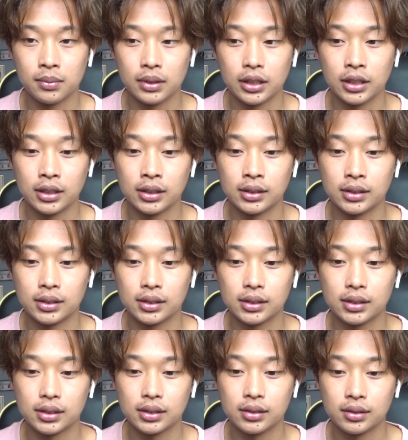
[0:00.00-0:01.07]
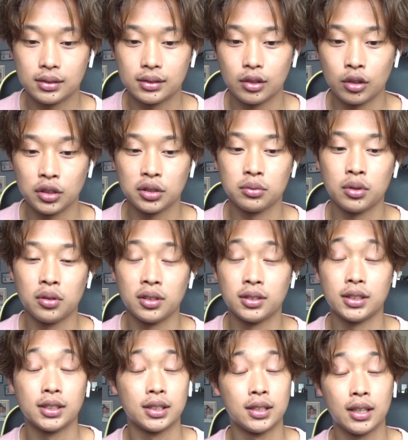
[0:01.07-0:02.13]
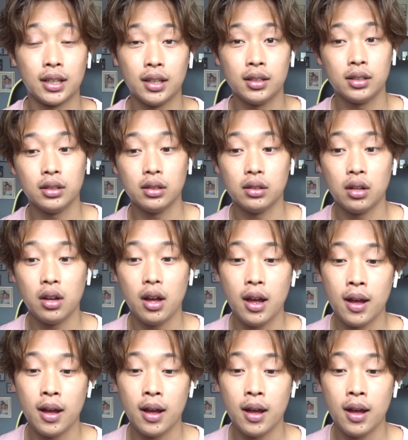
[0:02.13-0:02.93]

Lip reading: Is also known as the Sonata,